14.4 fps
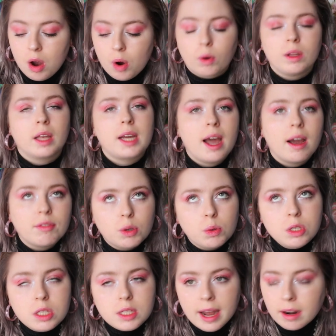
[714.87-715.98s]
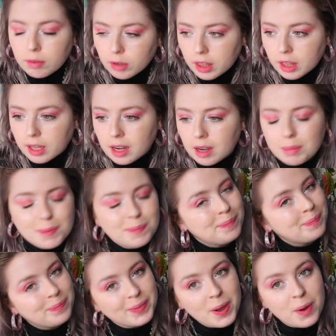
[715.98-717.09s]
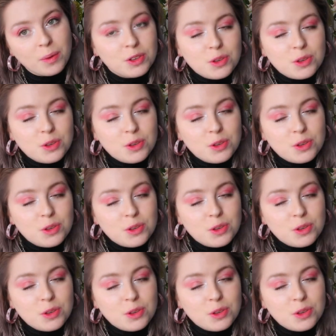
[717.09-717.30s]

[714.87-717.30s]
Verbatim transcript: Or like I have to go set everything up. No,